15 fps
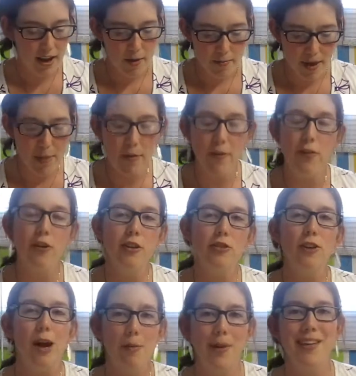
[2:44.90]
Maybe if you're
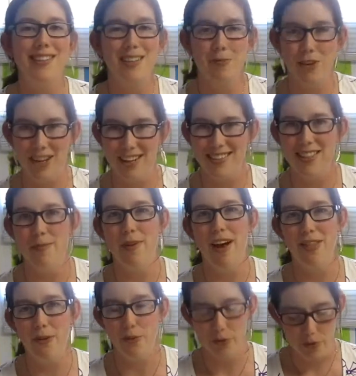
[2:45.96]
describing me to someone else and I'm not in
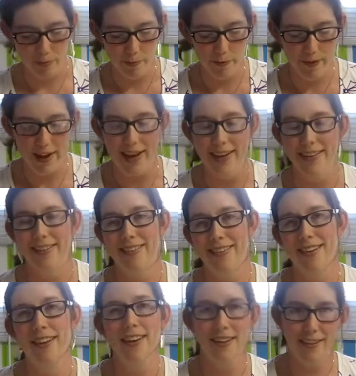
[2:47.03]
the room, fine.
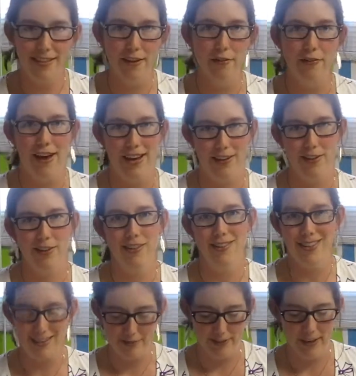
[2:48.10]
The fat girl,
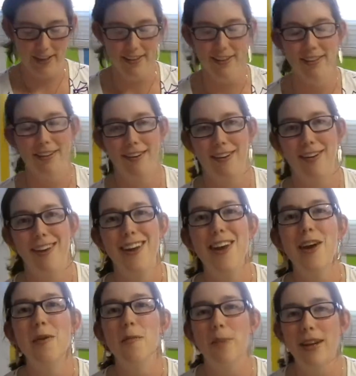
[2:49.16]
that's fine.
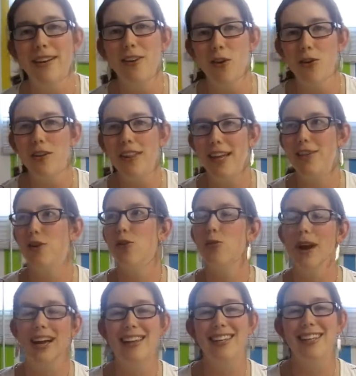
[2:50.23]
But don't like
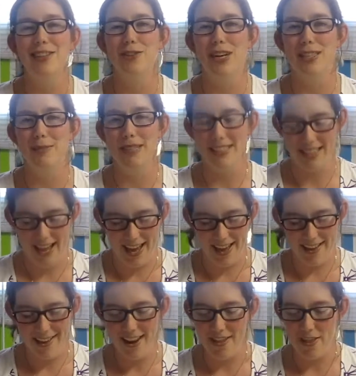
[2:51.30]
directly address me as
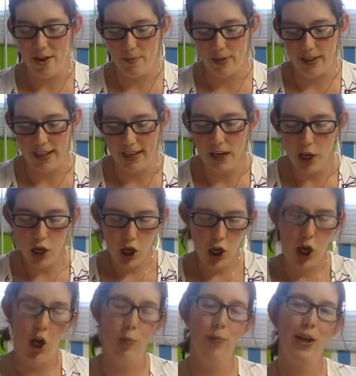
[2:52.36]
that and then be like,
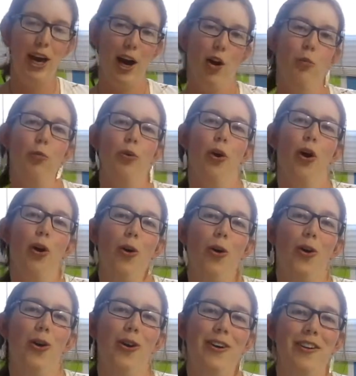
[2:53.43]
help me out, bro.
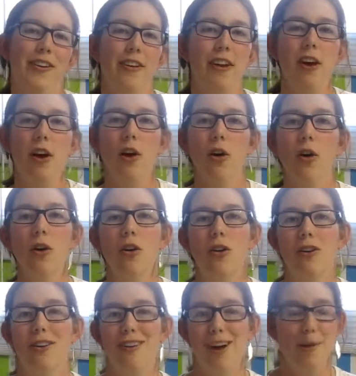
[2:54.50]
No,
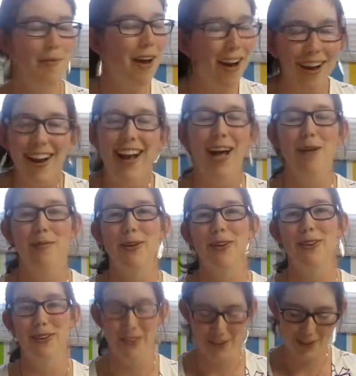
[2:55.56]
I'm not gonna help
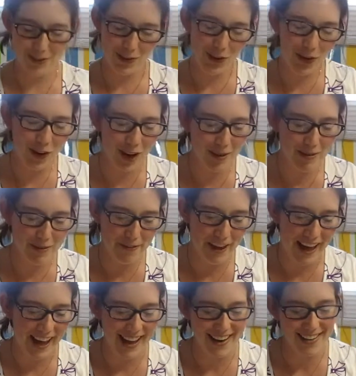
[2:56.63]
you. Don't call me
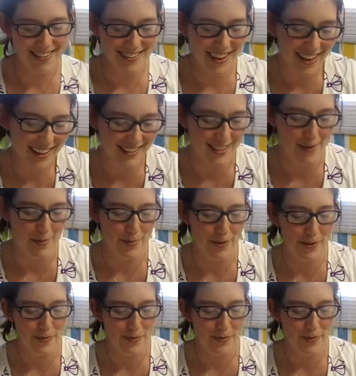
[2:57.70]
fat. That's unacceptable.